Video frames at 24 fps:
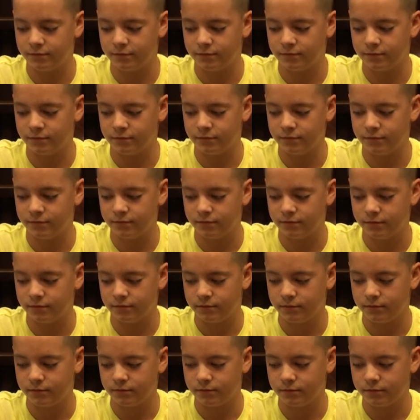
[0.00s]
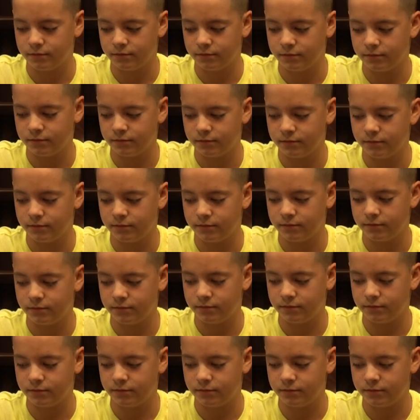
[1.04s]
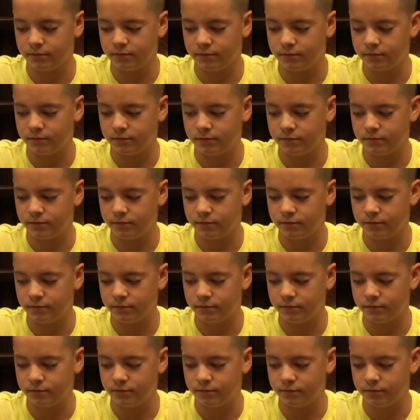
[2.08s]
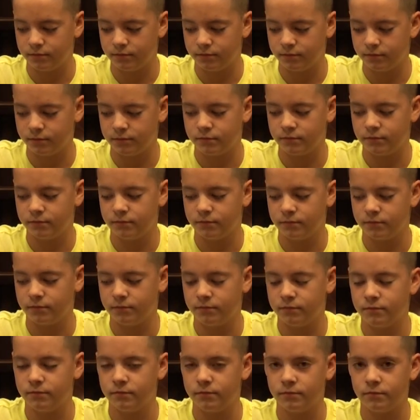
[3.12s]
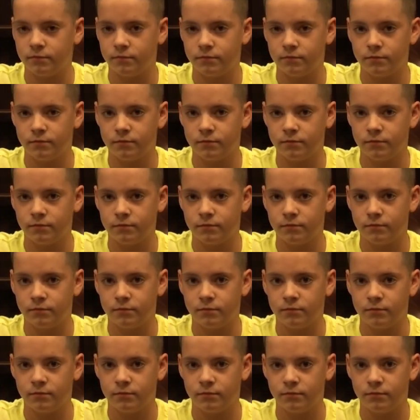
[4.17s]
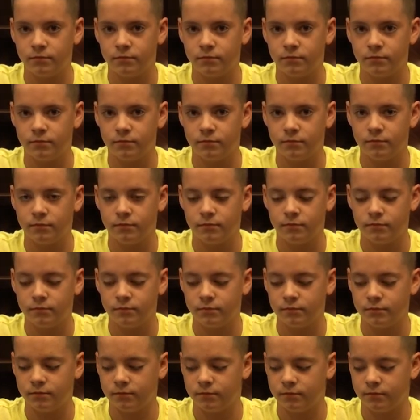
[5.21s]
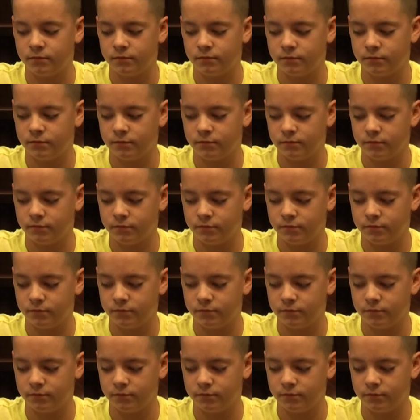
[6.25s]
The person shown says nothing.